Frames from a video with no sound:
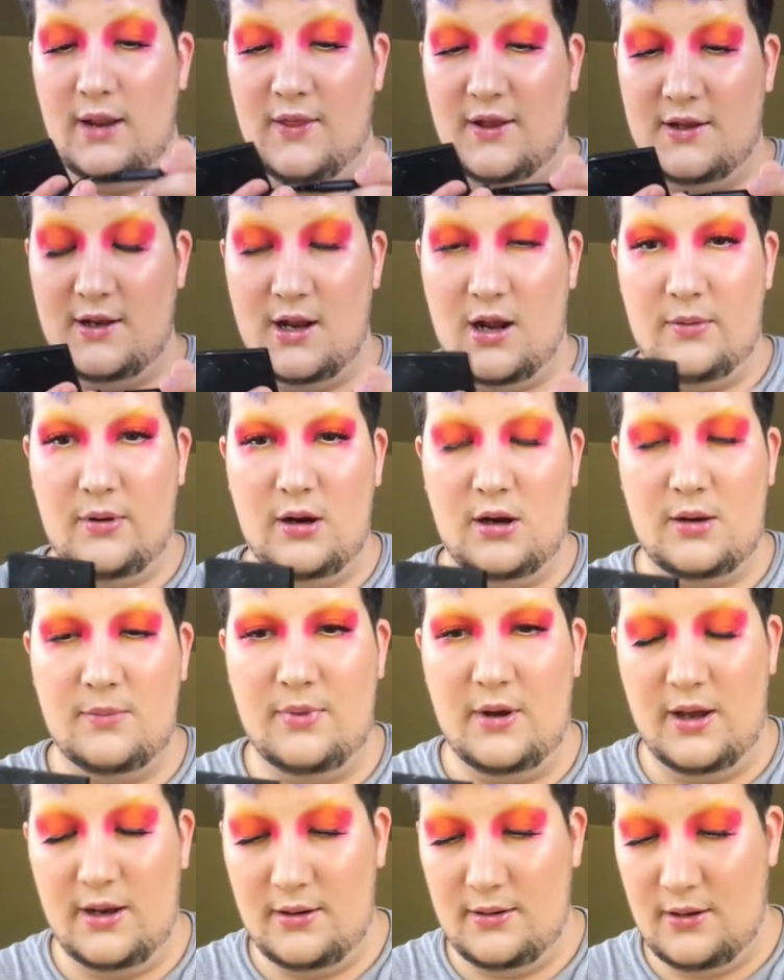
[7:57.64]
that did not work,
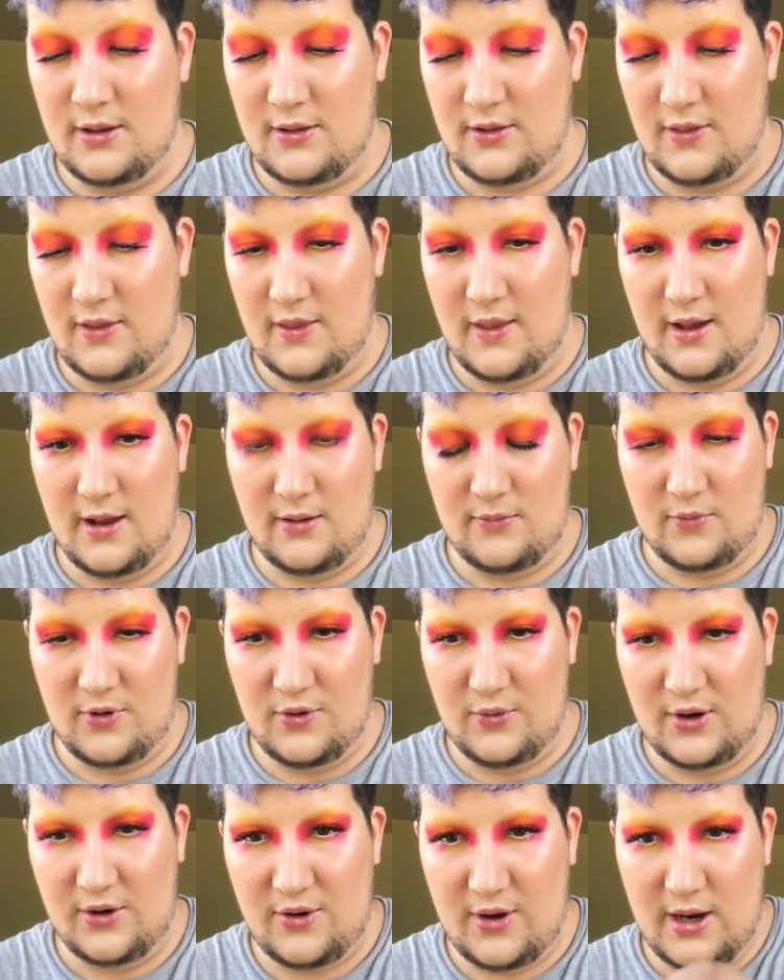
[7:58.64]
but other than that, we're
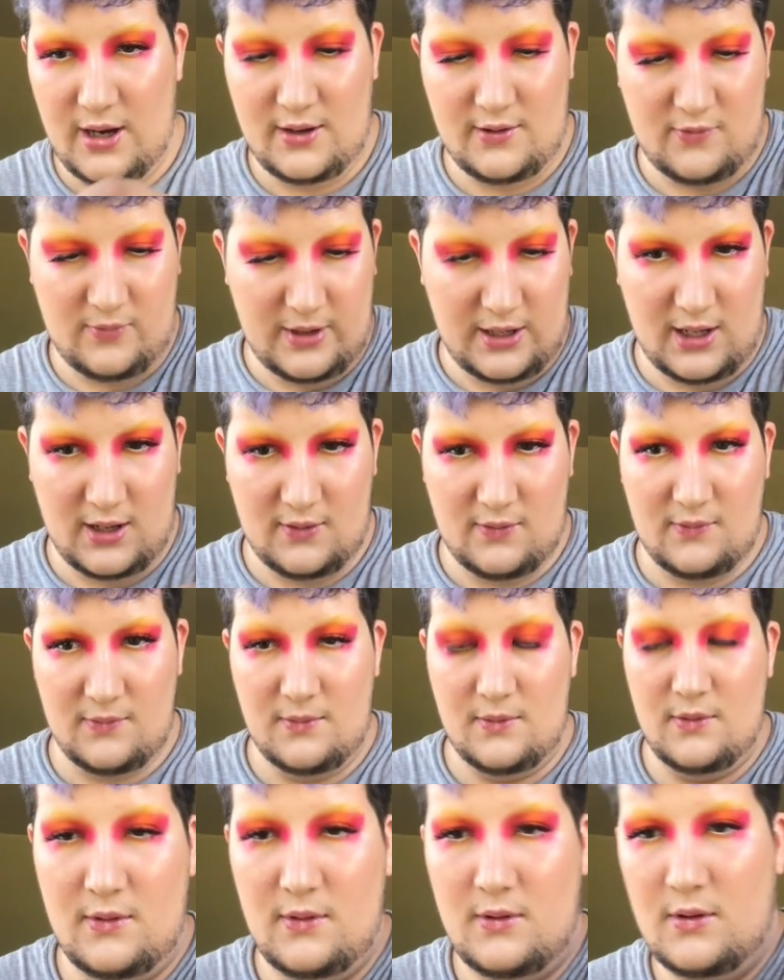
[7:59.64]
doing great, sweeties.
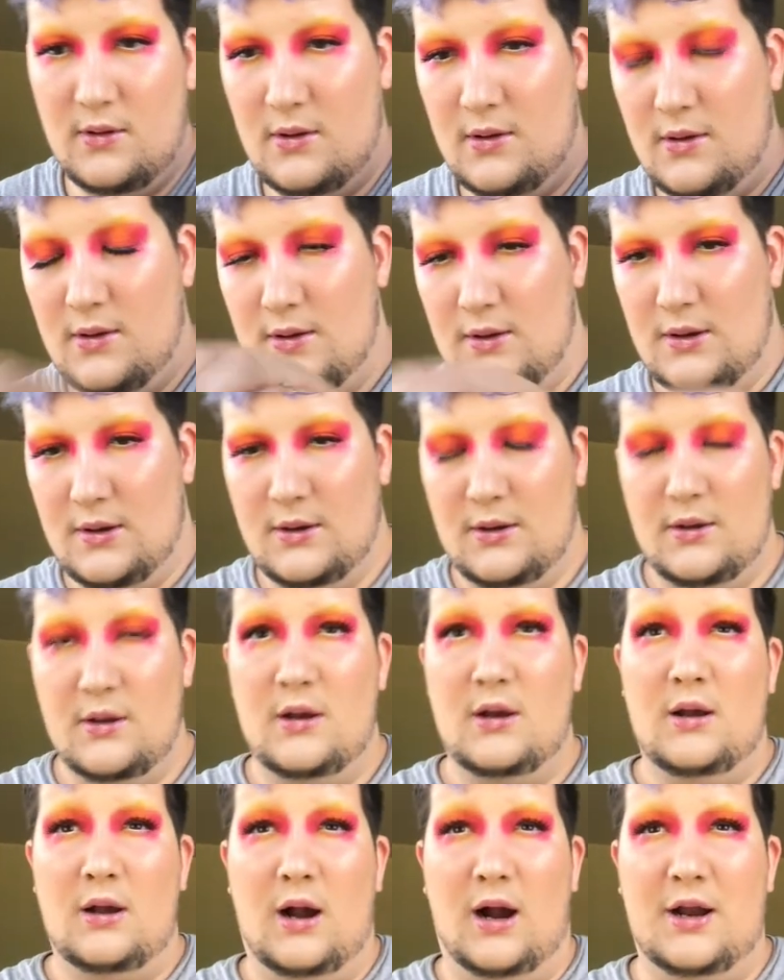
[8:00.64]

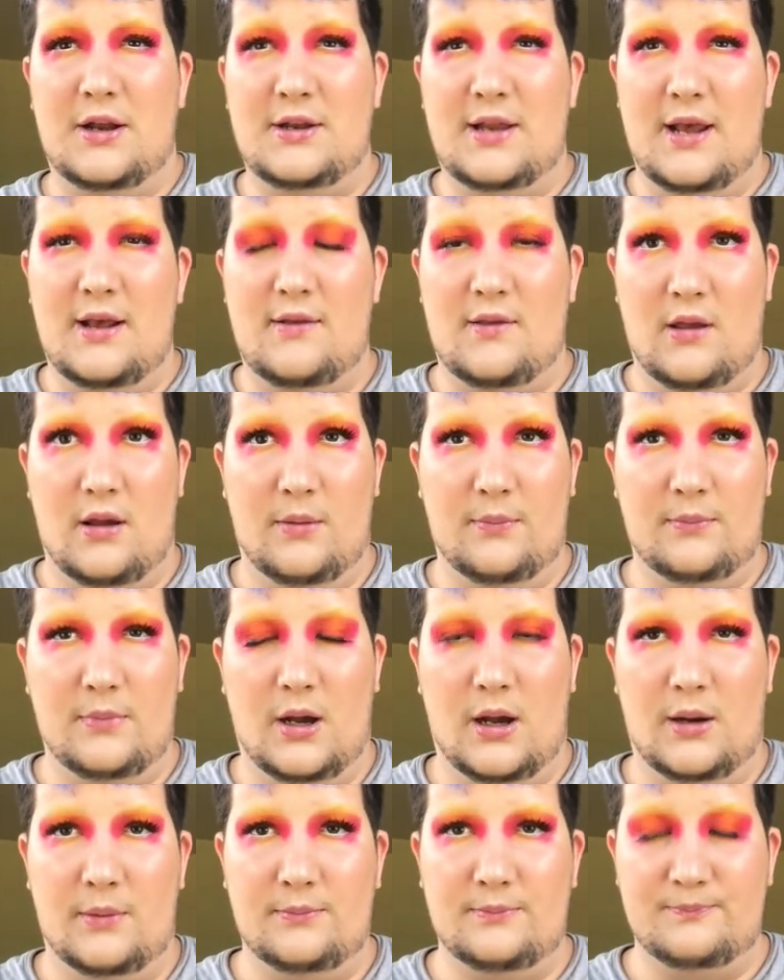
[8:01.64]
I'm gonna take
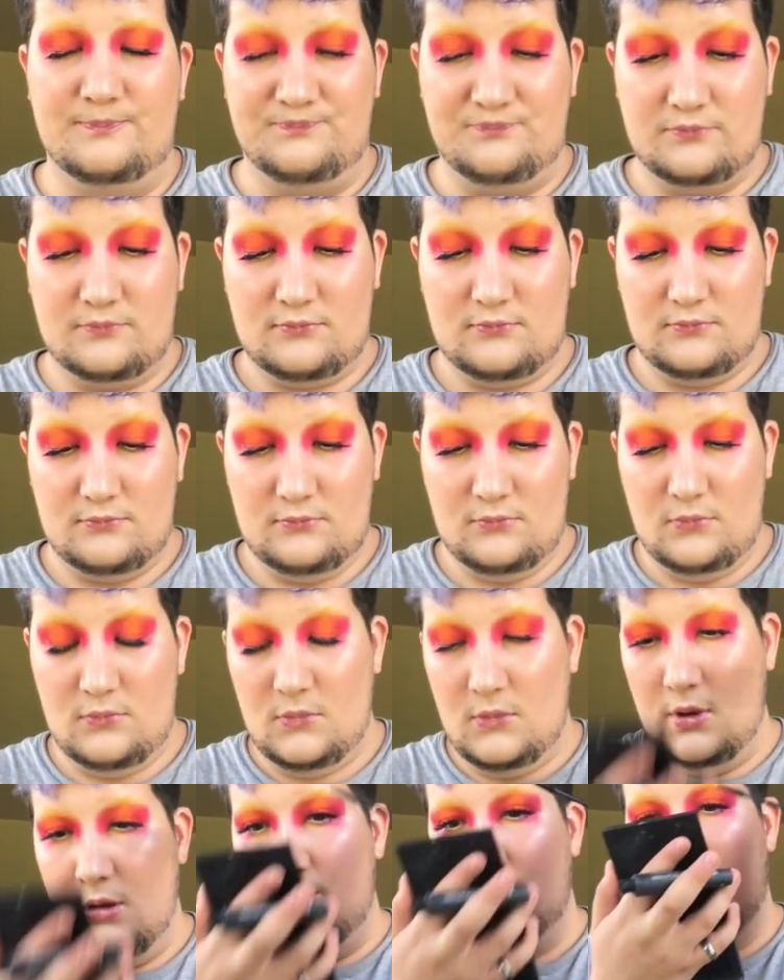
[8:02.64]
some
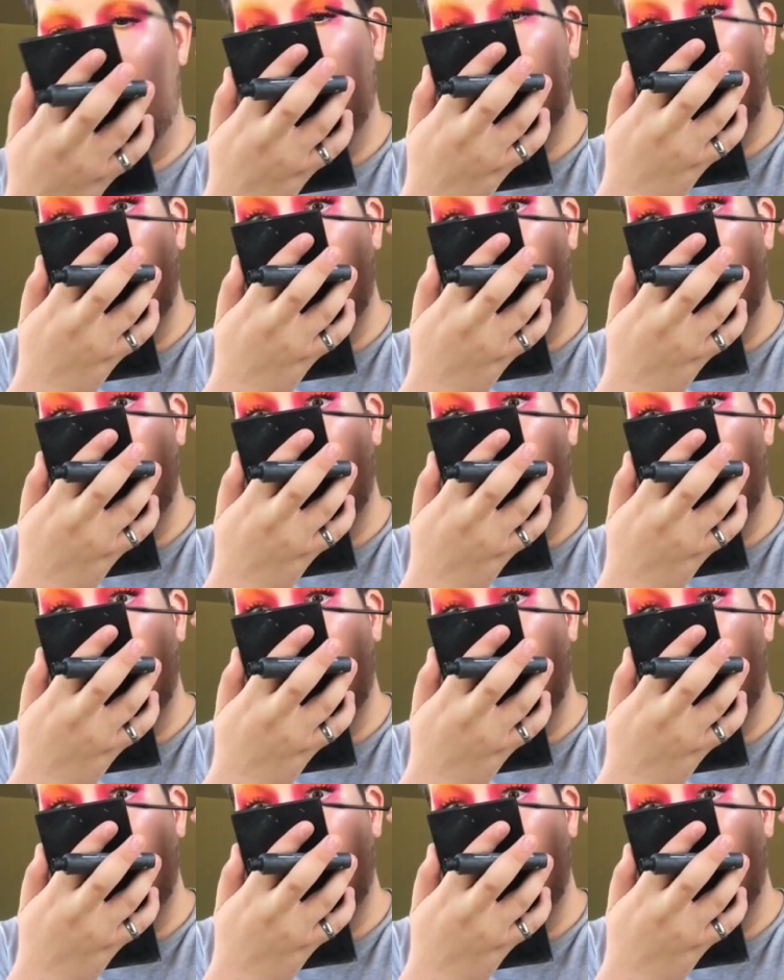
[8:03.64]
Bad